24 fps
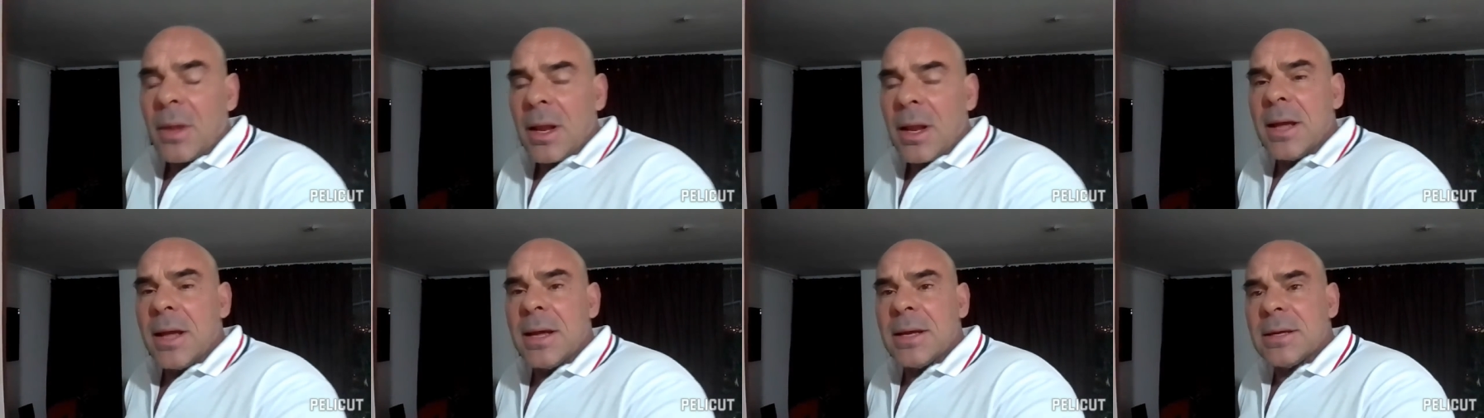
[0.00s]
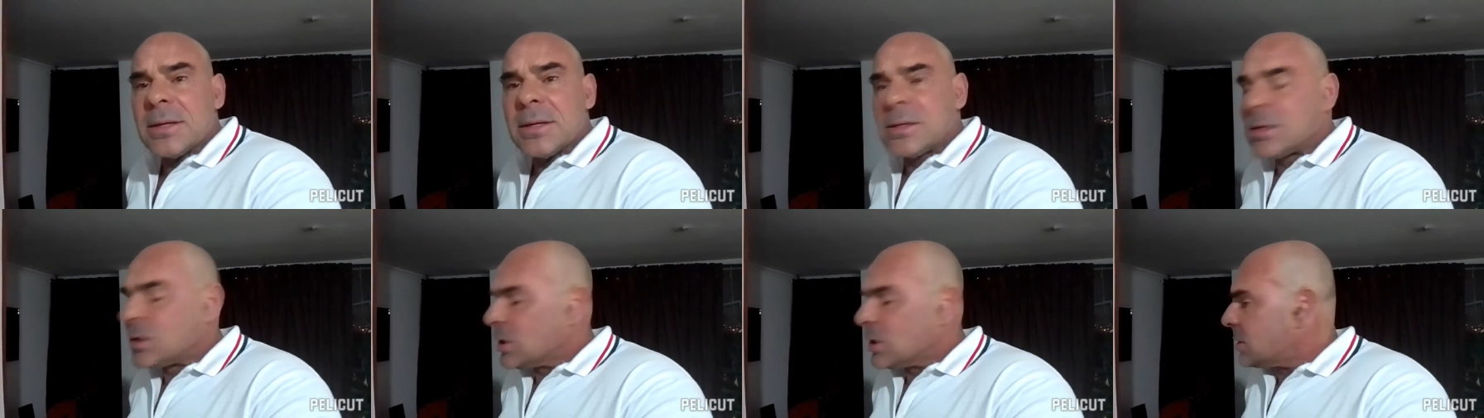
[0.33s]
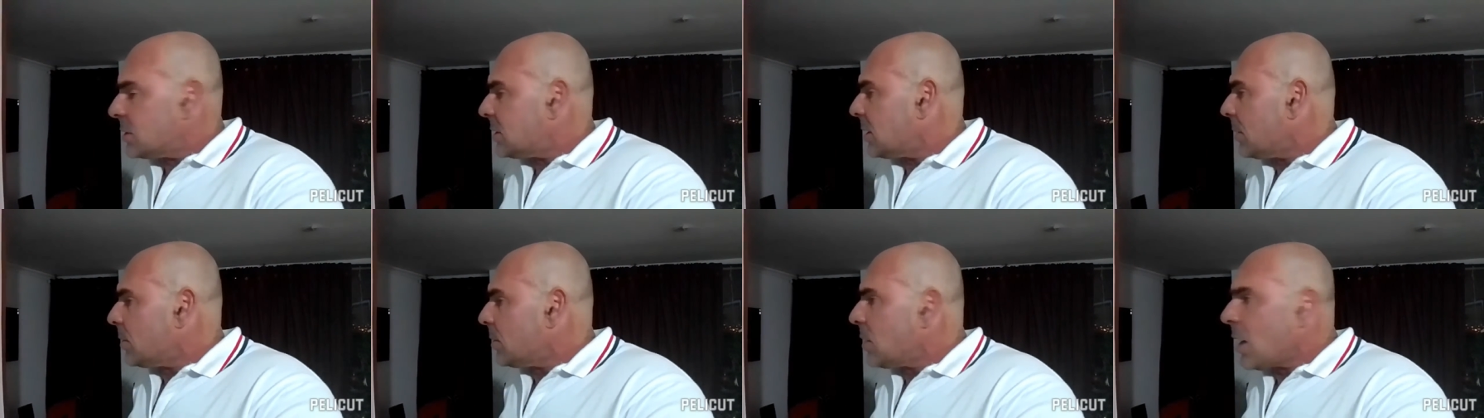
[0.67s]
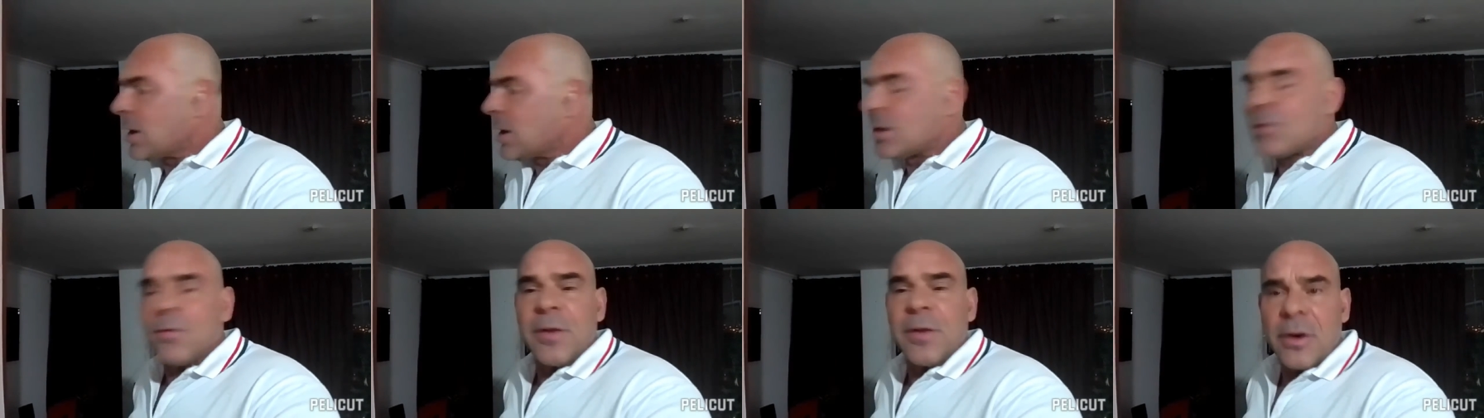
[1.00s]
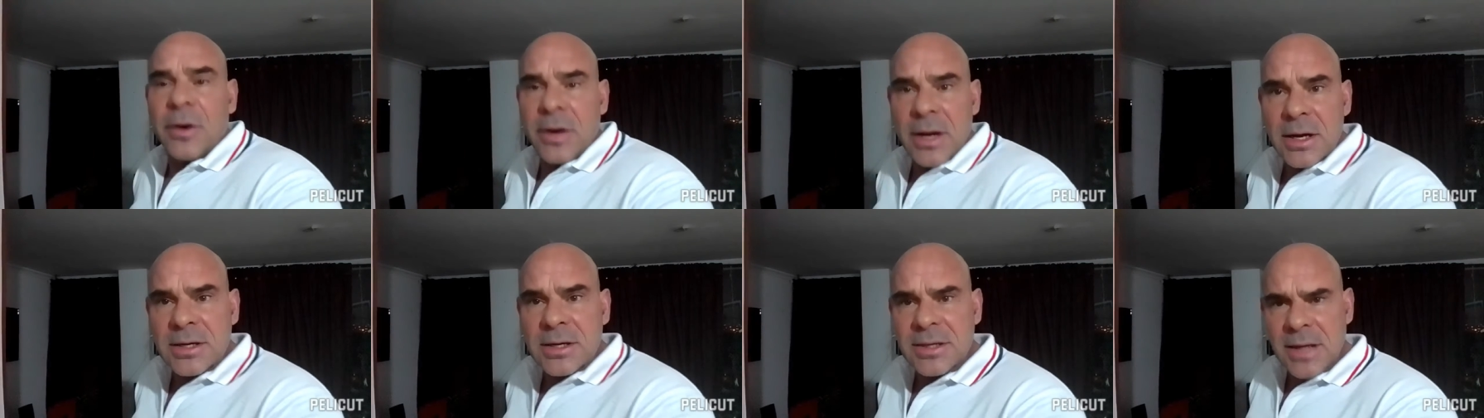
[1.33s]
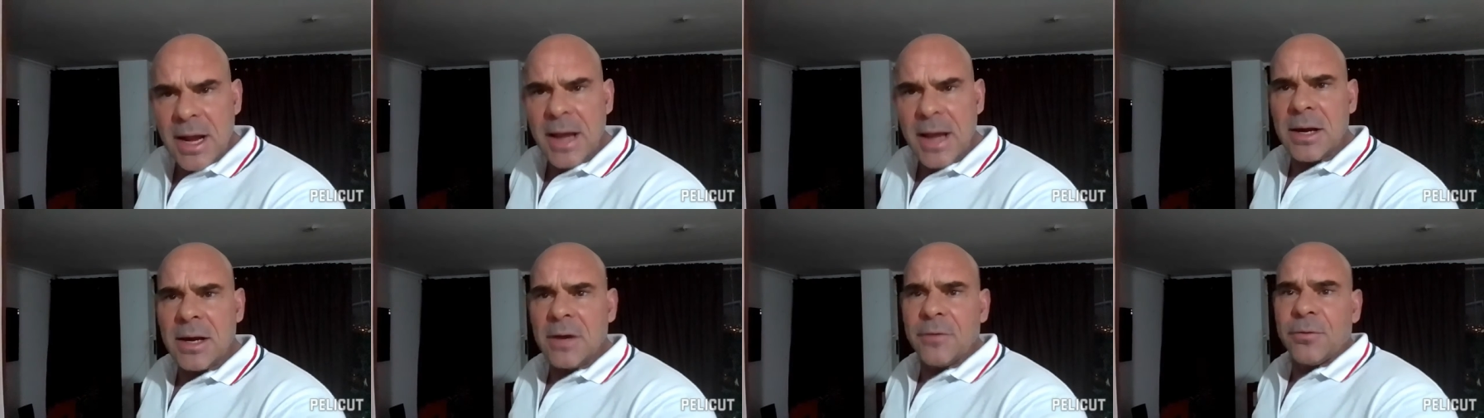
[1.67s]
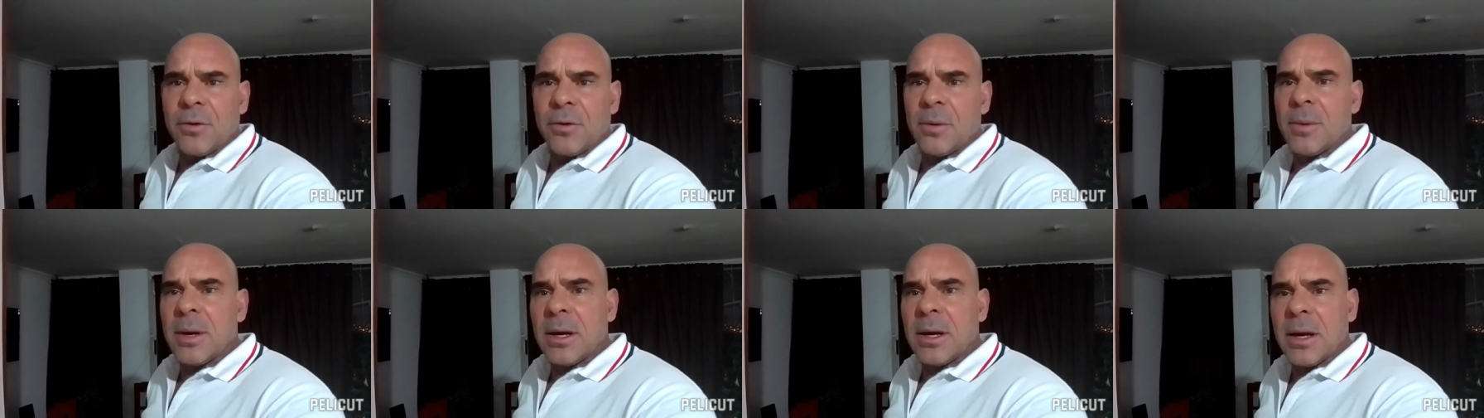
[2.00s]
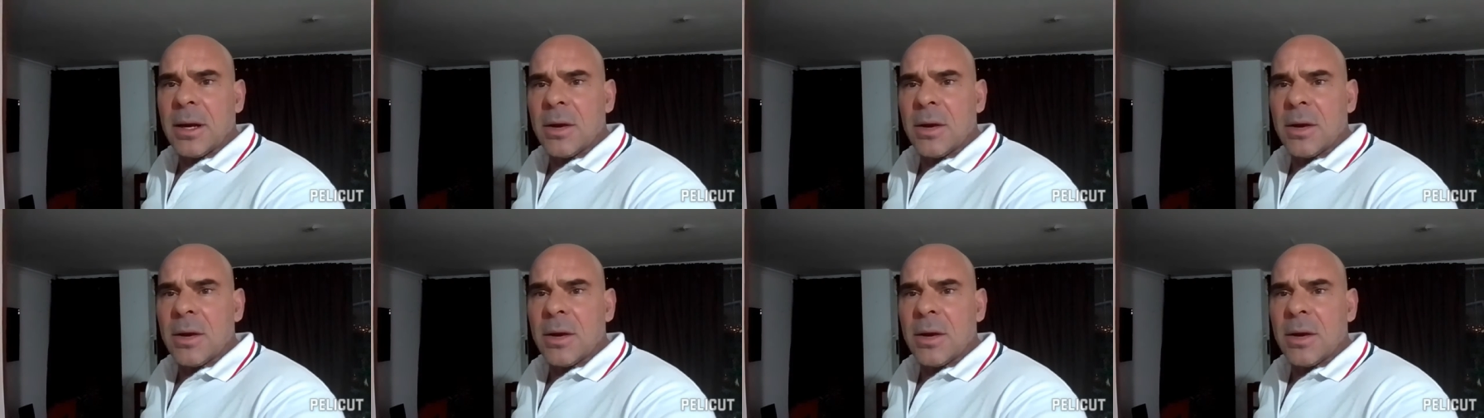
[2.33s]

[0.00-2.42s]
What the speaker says: it's very exciting for me.